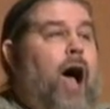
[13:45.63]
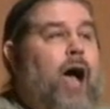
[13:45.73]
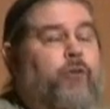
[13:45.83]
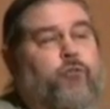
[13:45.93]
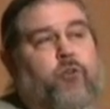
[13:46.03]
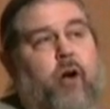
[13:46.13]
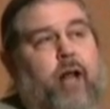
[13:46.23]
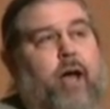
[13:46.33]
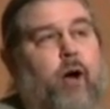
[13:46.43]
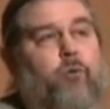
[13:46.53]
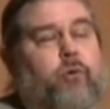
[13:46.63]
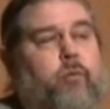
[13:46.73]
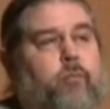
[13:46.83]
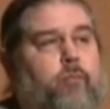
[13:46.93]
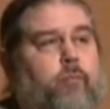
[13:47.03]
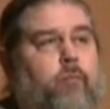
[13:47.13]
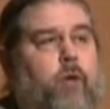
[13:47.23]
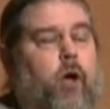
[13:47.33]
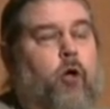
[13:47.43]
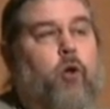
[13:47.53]
I start out
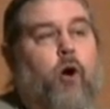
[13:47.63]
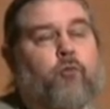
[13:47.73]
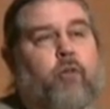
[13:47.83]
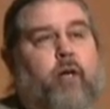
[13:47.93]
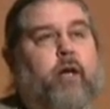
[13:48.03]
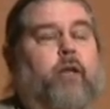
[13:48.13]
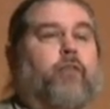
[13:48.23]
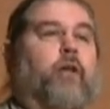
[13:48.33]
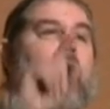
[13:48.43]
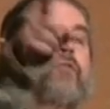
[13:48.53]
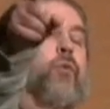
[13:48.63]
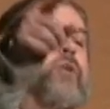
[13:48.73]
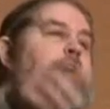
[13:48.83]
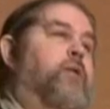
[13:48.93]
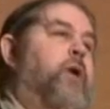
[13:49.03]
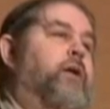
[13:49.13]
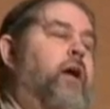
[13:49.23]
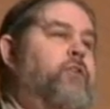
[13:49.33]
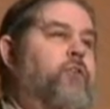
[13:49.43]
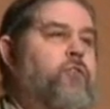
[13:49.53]
Alongside Night, the novel, which came out in
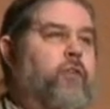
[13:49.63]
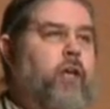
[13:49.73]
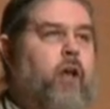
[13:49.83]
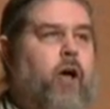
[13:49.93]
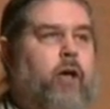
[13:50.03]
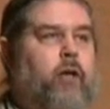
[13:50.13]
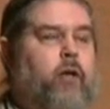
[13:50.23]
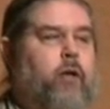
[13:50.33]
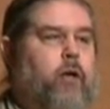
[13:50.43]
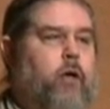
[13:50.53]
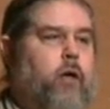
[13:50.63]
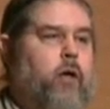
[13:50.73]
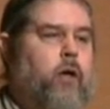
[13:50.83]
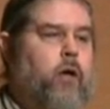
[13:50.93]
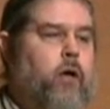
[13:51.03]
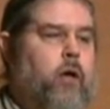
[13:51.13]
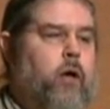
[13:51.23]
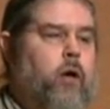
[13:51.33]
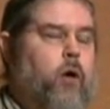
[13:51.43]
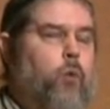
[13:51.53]
1979,
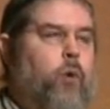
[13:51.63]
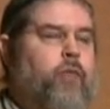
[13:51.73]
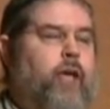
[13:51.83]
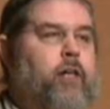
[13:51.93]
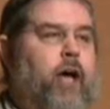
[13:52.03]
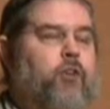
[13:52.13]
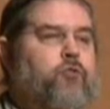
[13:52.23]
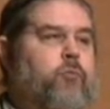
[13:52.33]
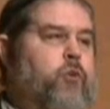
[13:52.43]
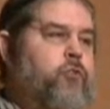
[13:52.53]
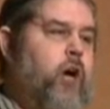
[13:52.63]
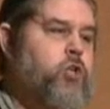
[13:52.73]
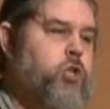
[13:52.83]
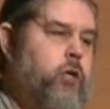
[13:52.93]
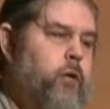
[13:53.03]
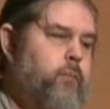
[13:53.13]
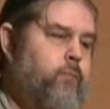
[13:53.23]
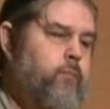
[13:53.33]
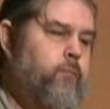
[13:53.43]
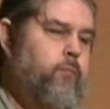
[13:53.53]
with a classroom discussion
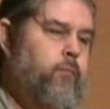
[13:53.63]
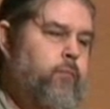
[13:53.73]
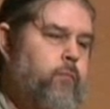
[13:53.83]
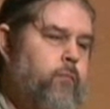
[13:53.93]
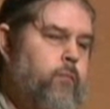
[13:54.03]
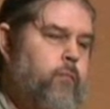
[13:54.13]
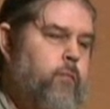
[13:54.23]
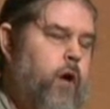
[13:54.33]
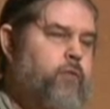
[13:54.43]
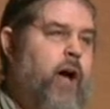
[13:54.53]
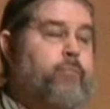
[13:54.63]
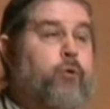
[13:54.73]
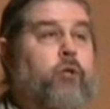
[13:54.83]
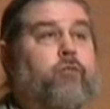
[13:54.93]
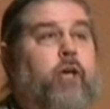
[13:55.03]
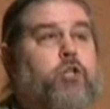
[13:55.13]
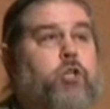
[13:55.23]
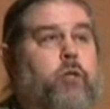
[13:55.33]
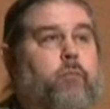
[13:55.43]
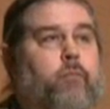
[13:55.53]
of
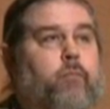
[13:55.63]
hyperinflation.